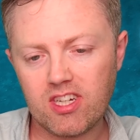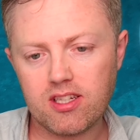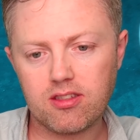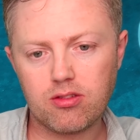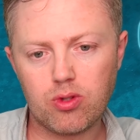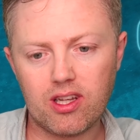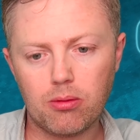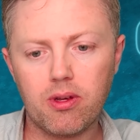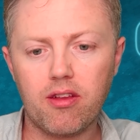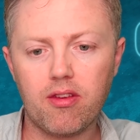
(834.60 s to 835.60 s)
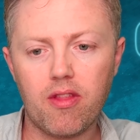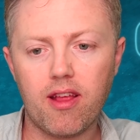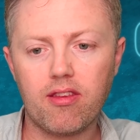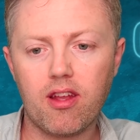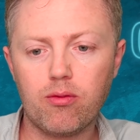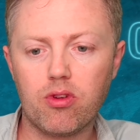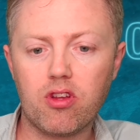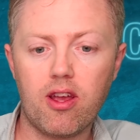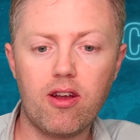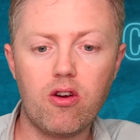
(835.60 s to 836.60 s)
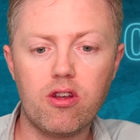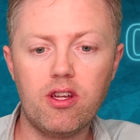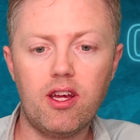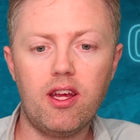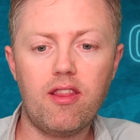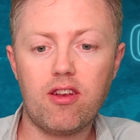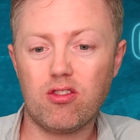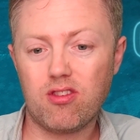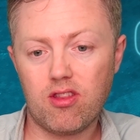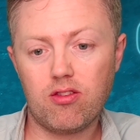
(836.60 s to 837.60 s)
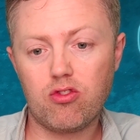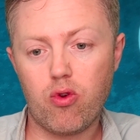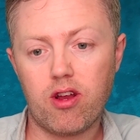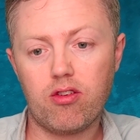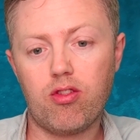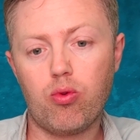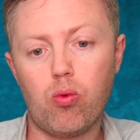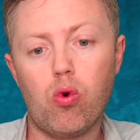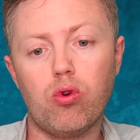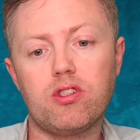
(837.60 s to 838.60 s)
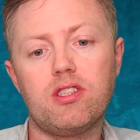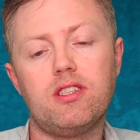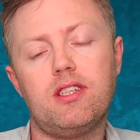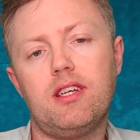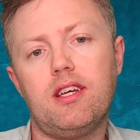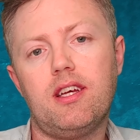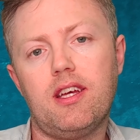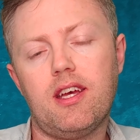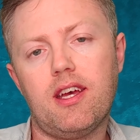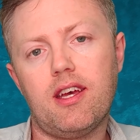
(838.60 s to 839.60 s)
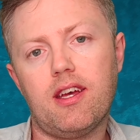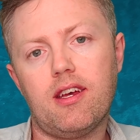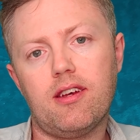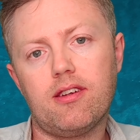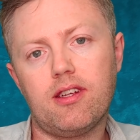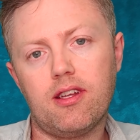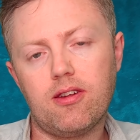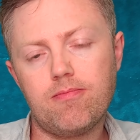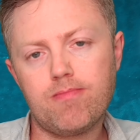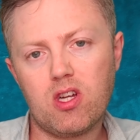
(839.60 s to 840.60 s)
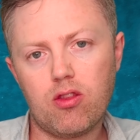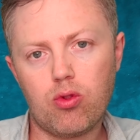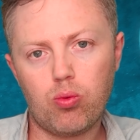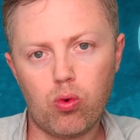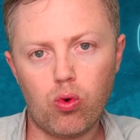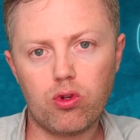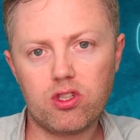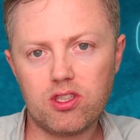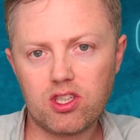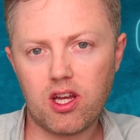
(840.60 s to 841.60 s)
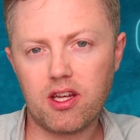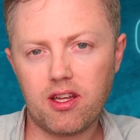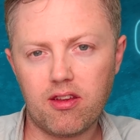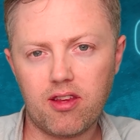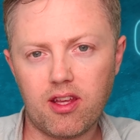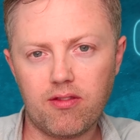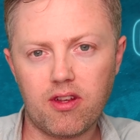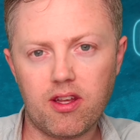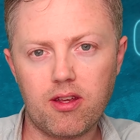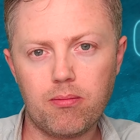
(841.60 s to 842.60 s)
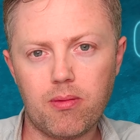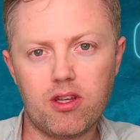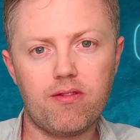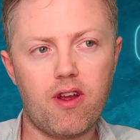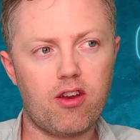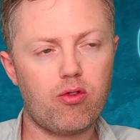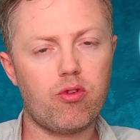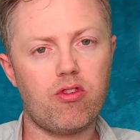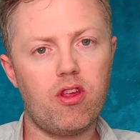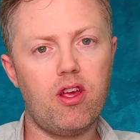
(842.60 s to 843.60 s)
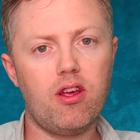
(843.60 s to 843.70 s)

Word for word: industry a little bit. So that's kind of what's going on. They're just trying to thwart, uh, you know, thwart Chinese EV manufacturers,